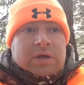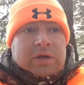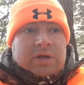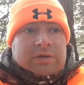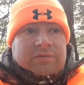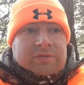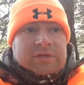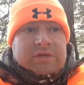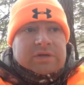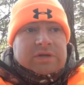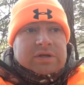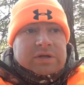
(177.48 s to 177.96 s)

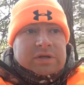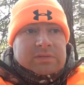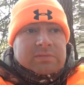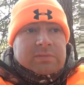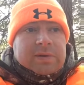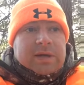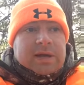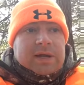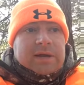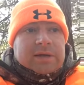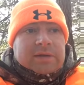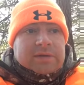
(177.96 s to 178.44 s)
if he did
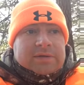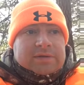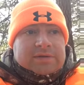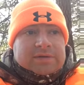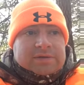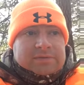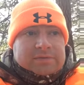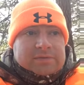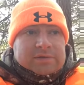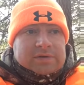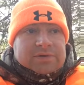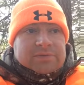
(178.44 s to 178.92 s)
bed in
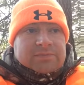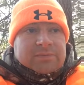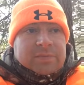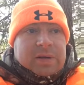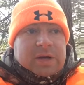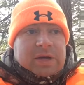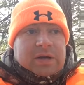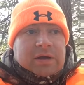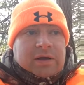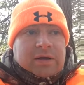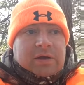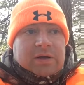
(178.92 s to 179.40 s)
this
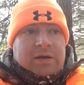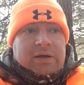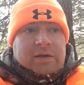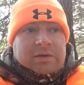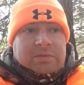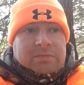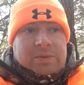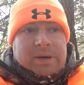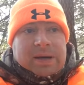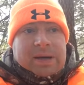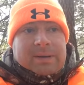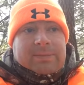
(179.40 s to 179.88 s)
bedding area,
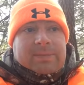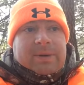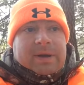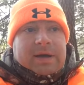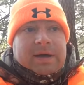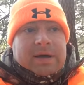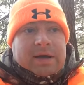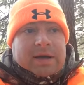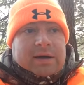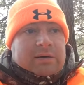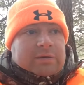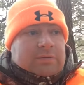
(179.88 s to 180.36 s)
he'll pop
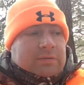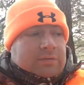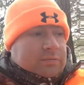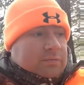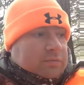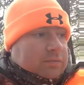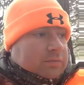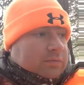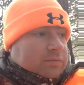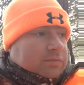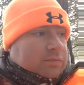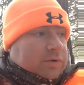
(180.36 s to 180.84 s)
back out,
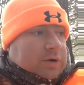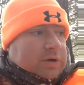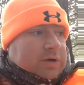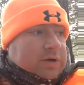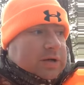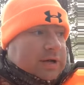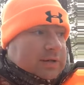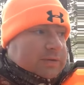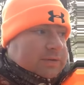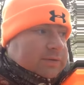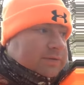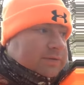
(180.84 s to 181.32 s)
run down